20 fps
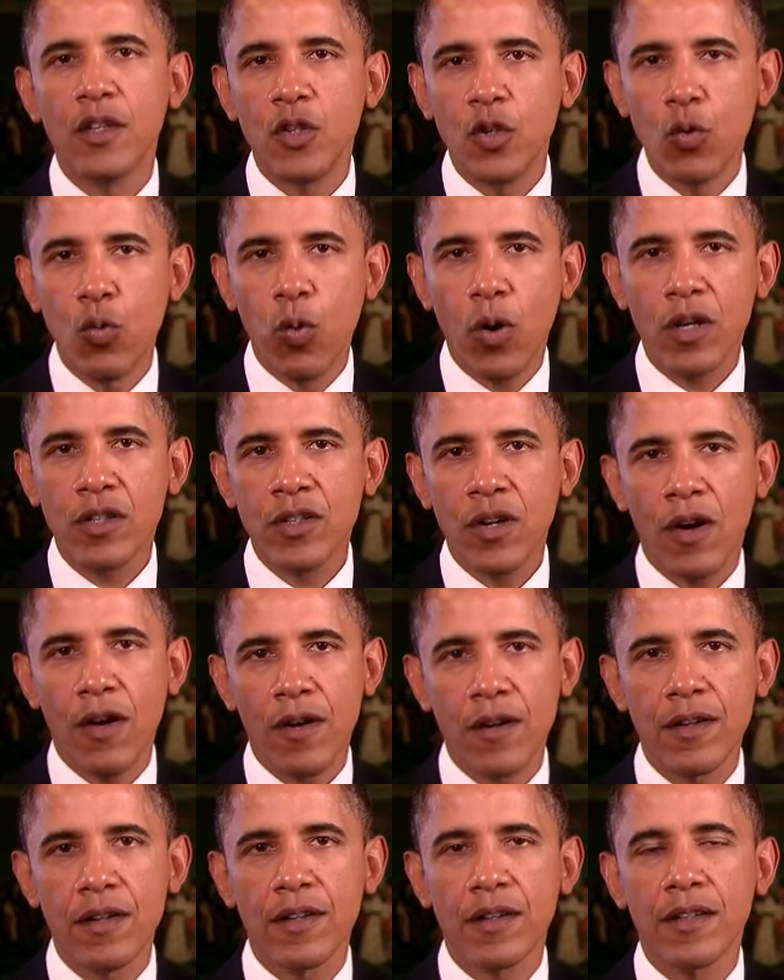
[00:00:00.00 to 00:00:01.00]
You worked
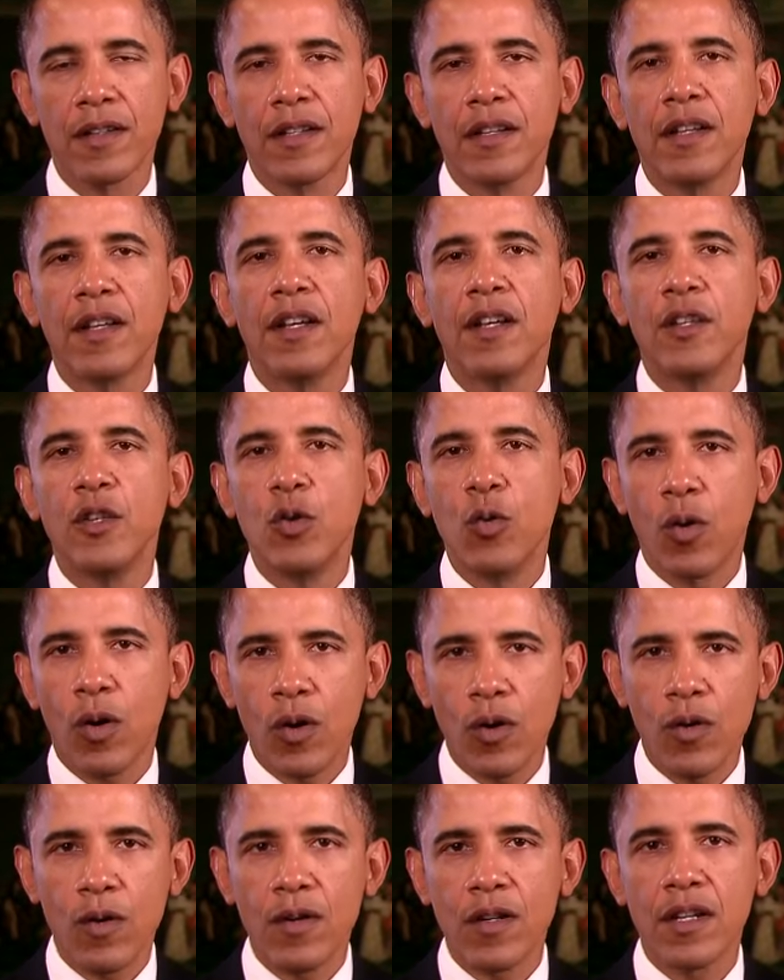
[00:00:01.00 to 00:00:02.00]
hard, you
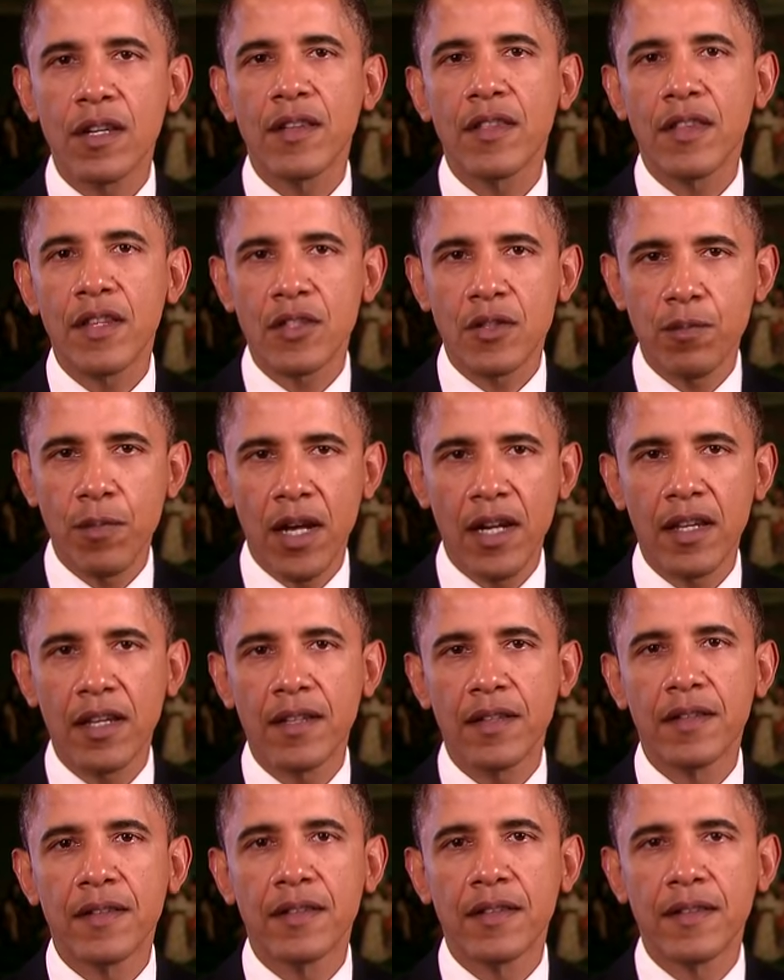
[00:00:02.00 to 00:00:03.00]
earned this money,